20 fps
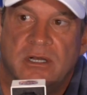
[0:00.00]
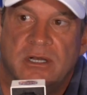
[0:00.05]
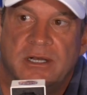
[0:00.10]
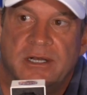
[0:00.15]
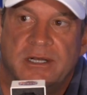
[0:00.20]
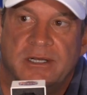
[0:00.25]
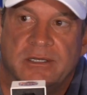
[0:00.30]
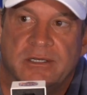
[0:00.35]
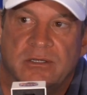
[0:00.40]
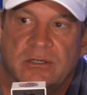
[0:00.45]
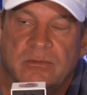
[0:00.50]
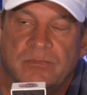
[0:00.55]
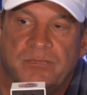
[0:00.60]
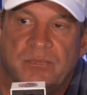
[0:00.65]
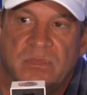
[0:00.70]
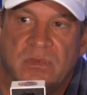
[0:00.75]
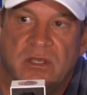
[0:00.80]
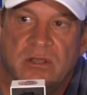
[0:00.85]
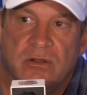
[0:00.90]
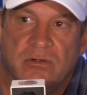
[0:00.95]
uh,
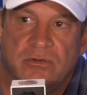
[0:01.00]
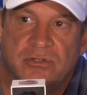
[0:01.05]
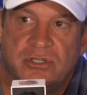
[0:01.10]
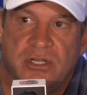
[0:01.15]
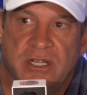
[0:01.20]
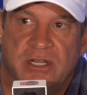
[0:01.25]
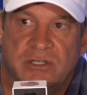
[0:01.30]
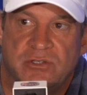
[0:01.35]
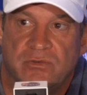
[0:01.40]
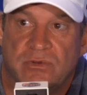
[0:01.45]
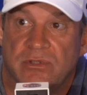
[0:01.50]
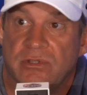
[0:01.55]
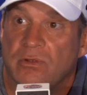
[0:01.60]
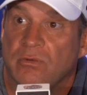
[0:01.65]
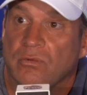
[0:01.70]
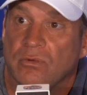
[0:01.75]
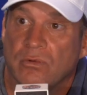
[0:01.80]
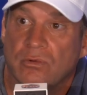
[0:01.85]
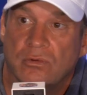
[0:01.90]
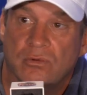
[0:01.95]
you know, change with the
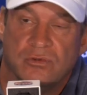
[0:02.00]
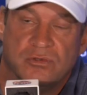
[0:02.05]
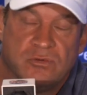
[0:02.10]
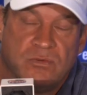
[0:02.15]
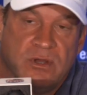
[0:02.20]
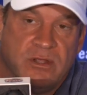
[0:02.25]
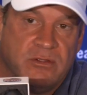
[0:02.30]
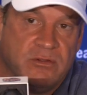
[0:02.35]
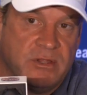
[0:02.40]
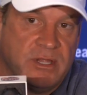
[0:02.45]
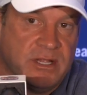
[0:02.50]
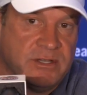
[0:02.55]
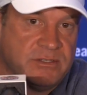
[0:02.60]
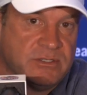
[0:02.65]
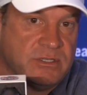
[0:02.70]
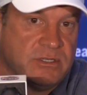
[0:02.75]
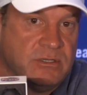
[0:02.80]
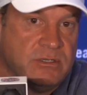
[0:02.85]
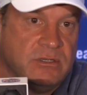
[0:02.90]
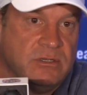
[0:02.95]
rules, whether
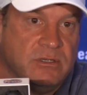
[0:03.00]
that's,